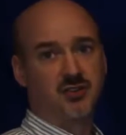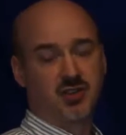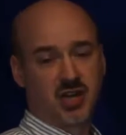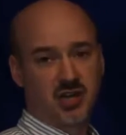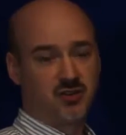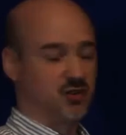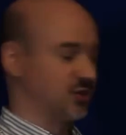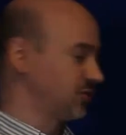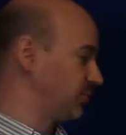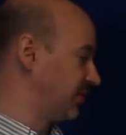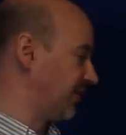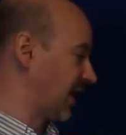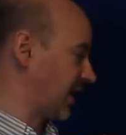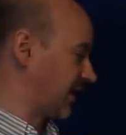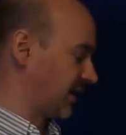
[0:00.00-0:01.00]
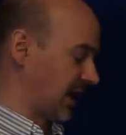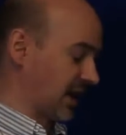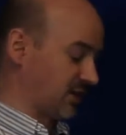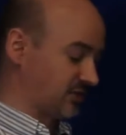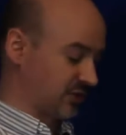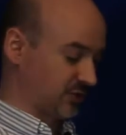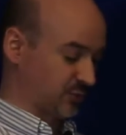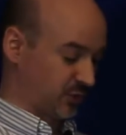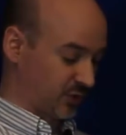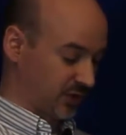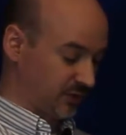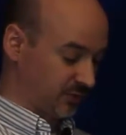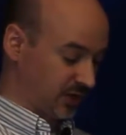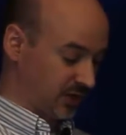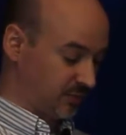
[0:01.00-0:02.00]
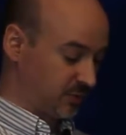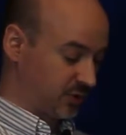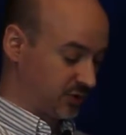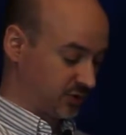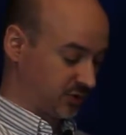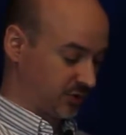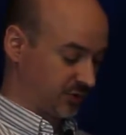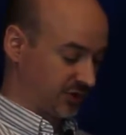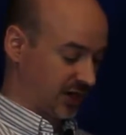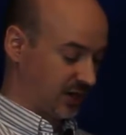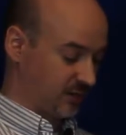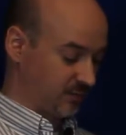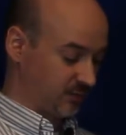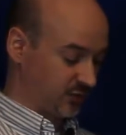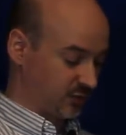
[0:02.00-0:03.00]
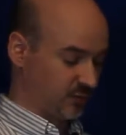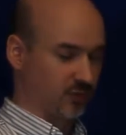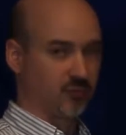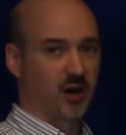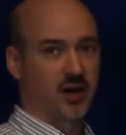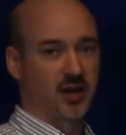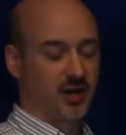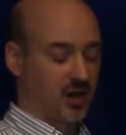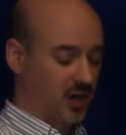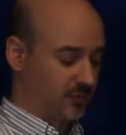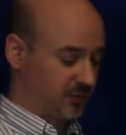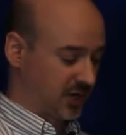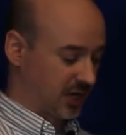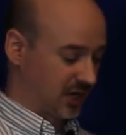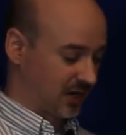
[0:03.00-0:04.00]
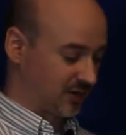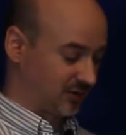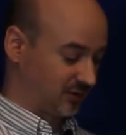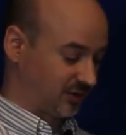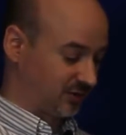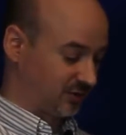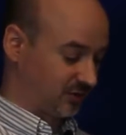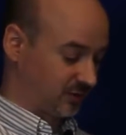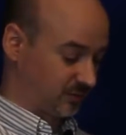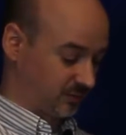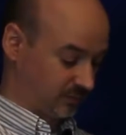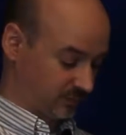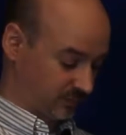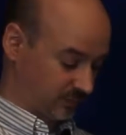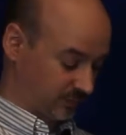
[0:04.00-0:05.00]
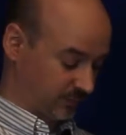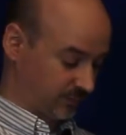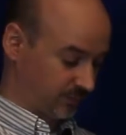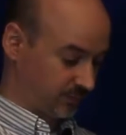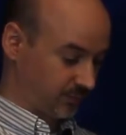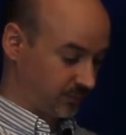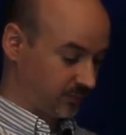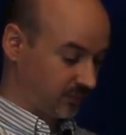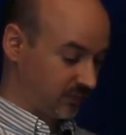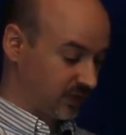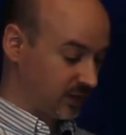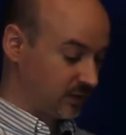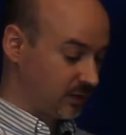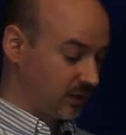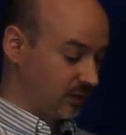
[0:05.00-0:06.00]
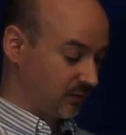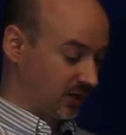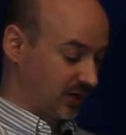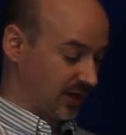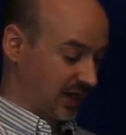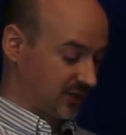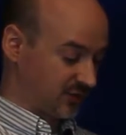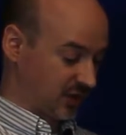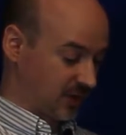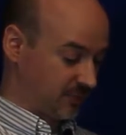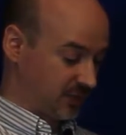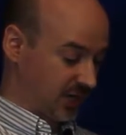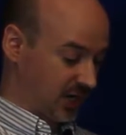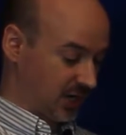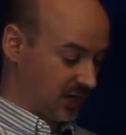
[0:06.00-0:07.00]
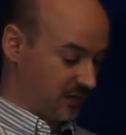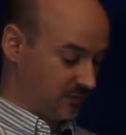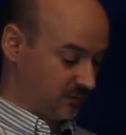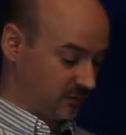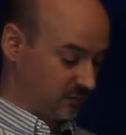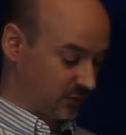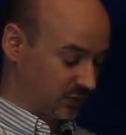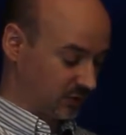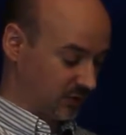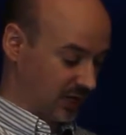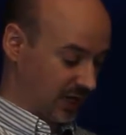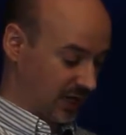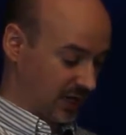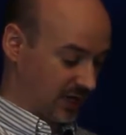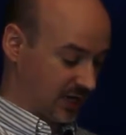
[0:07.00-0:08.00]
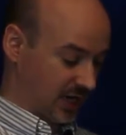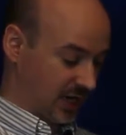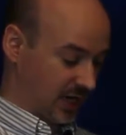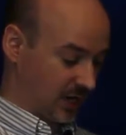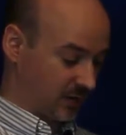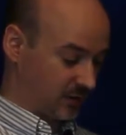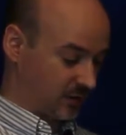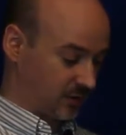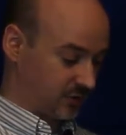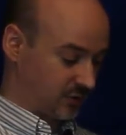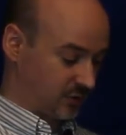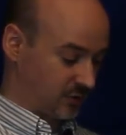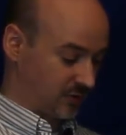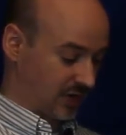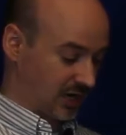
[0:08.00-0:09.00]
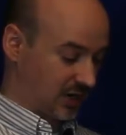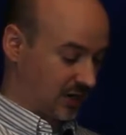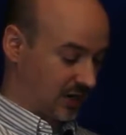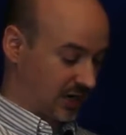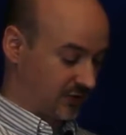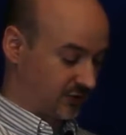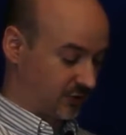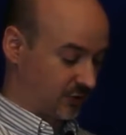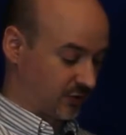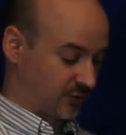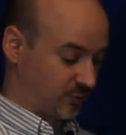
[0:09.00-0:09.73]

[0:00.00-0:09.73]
changes. We've added an access point. We need to push those out, so we'll run an update on the system. While that's updating, we'll go ahead and go to our Isonas